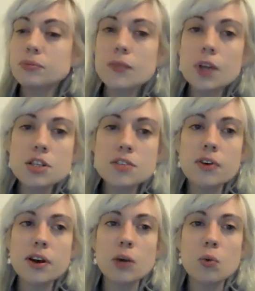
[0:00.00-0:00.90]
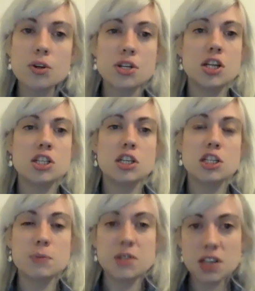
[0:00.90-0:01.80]
and defining what changes
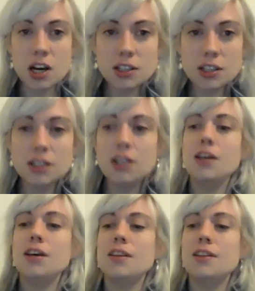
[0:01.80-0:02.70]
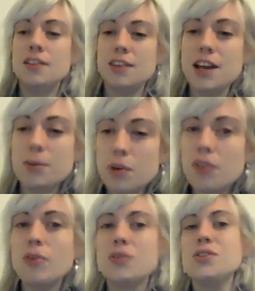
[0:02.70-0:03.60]
need to be done. Then
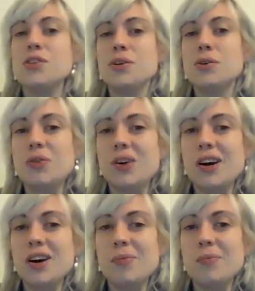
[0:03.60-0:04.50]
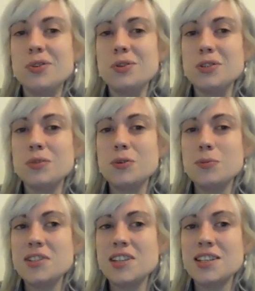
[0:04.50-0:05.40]
move on to doing some usability